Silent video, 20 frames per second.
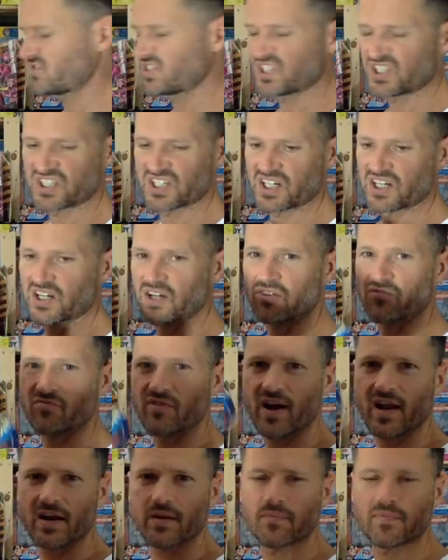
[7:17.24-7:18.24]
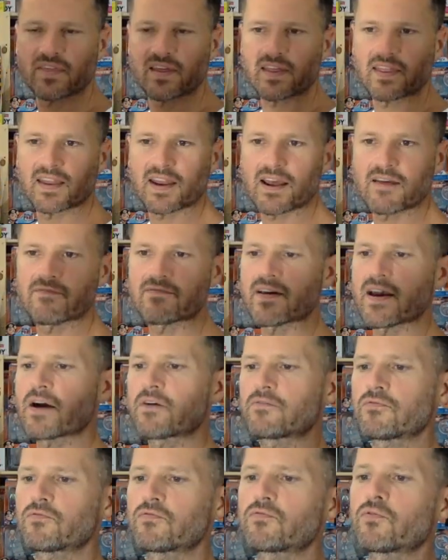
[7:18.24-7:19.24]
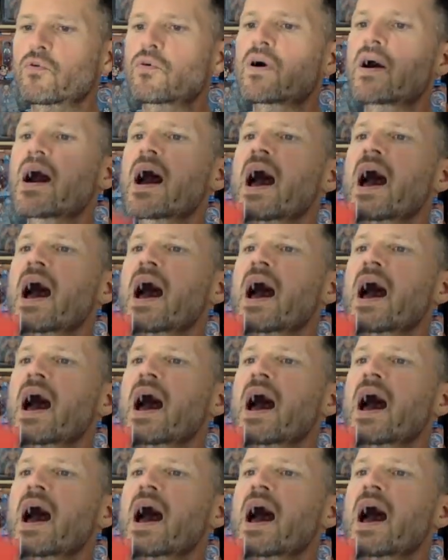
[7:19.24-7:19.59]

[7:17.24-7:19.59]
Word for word: Just a little random thing that I found for